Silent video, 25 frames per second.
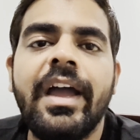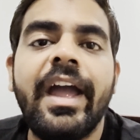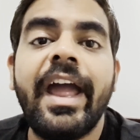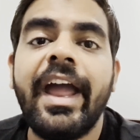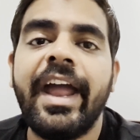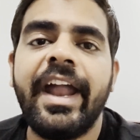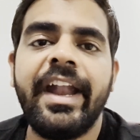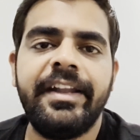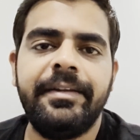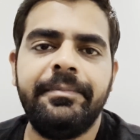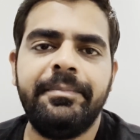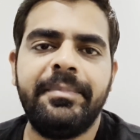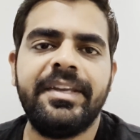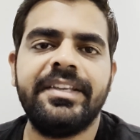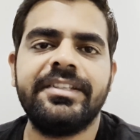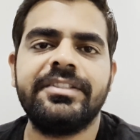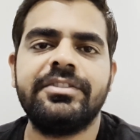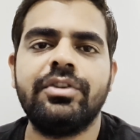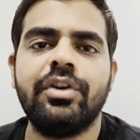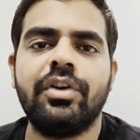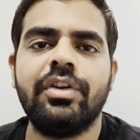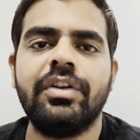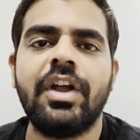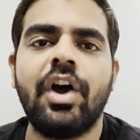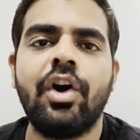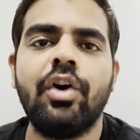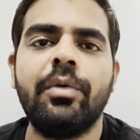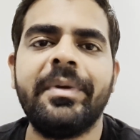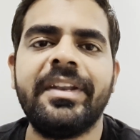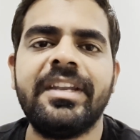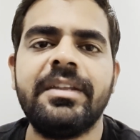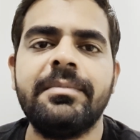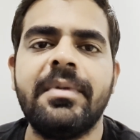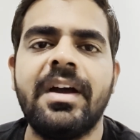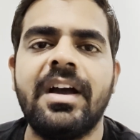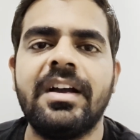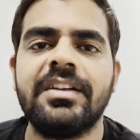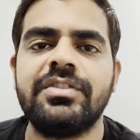And based on how many
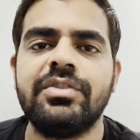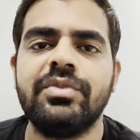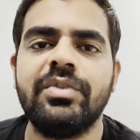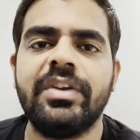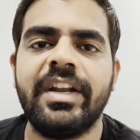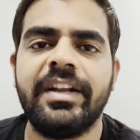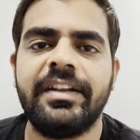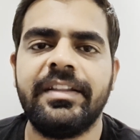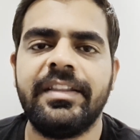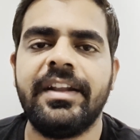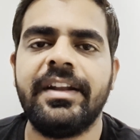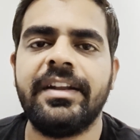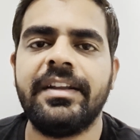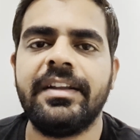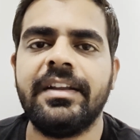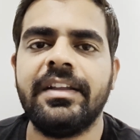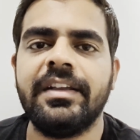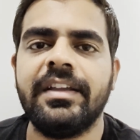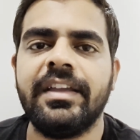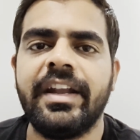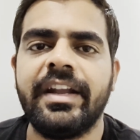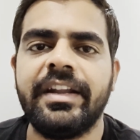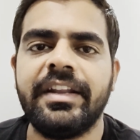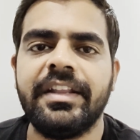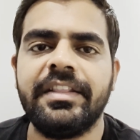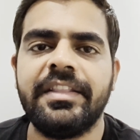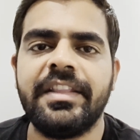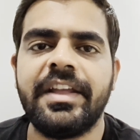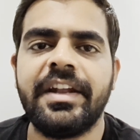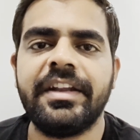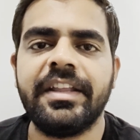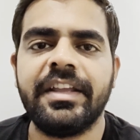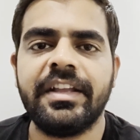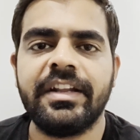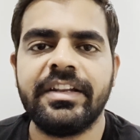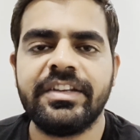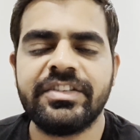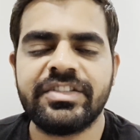marks you get in that
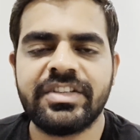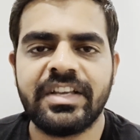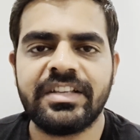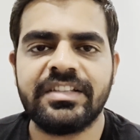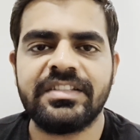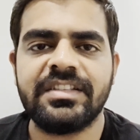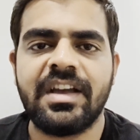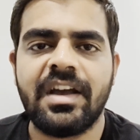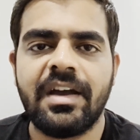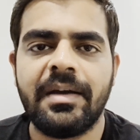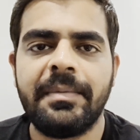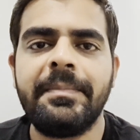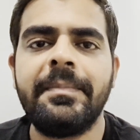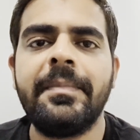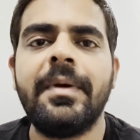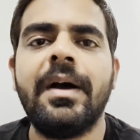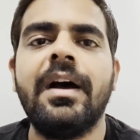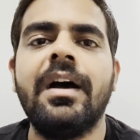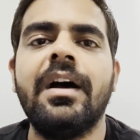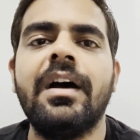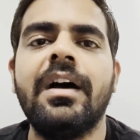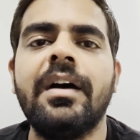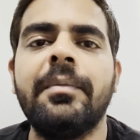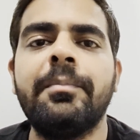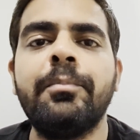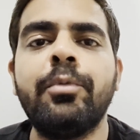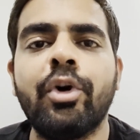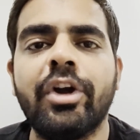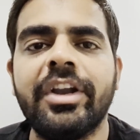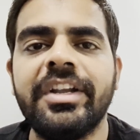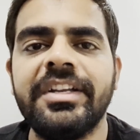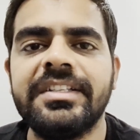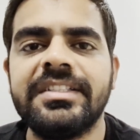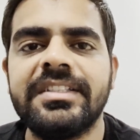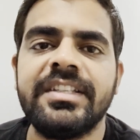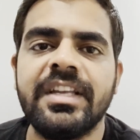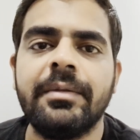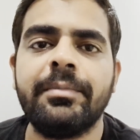English exam,
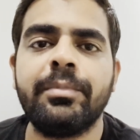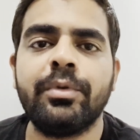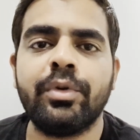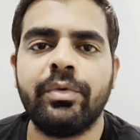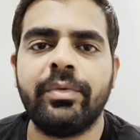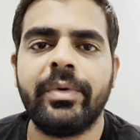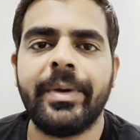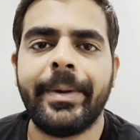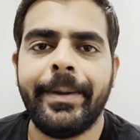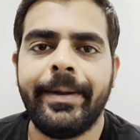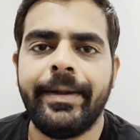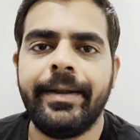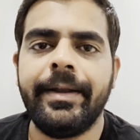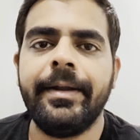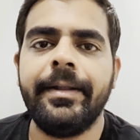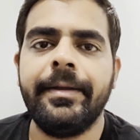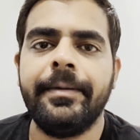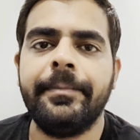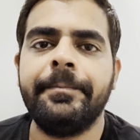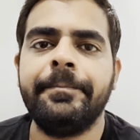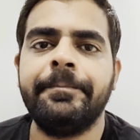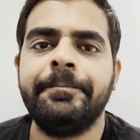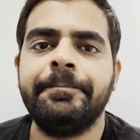points are provided.